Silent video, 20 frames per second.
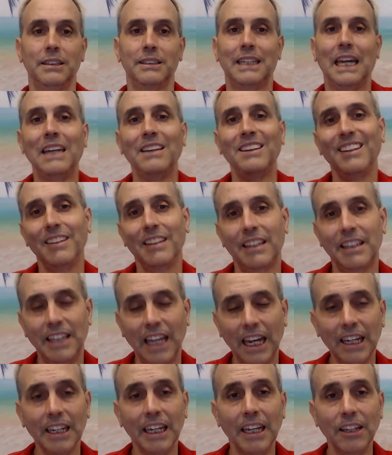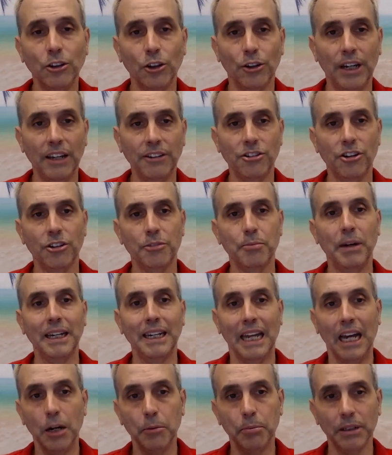taking ketone esters might
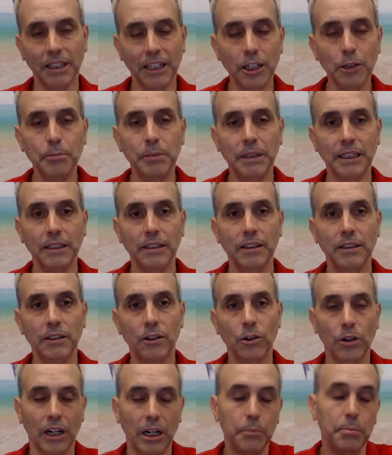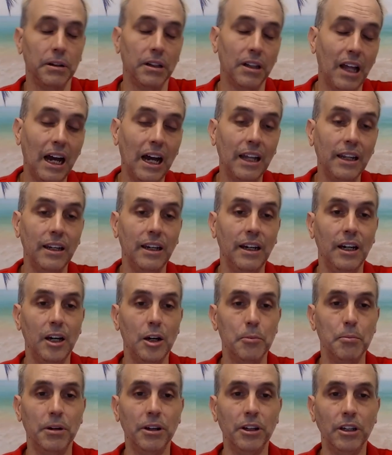help a little bit or help a lot,
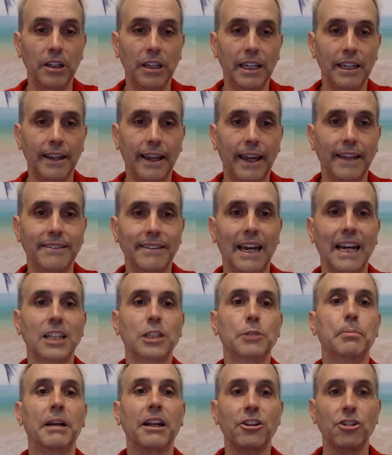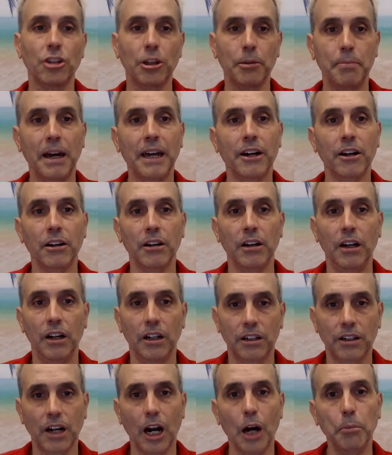but it's exponentially better
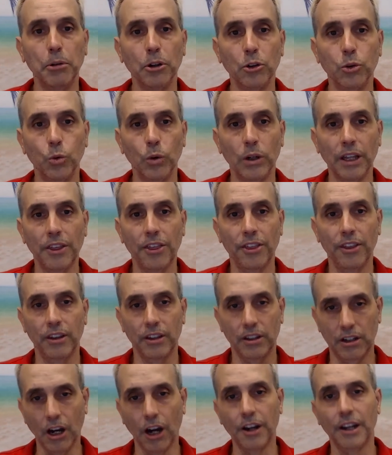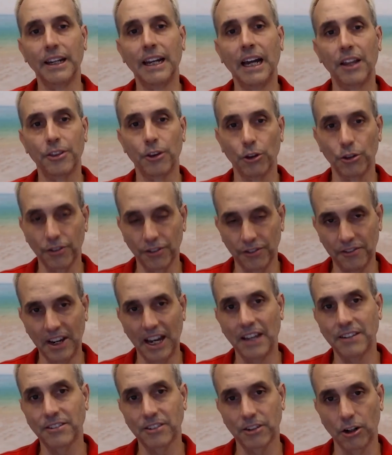coupled with cutting out those
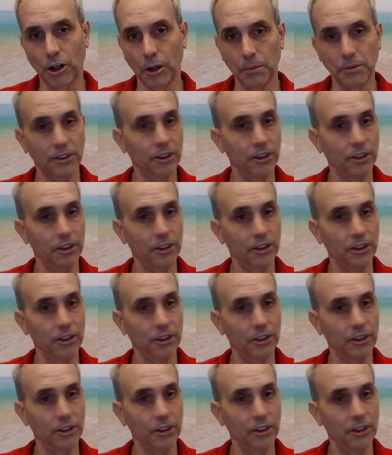fast carbs.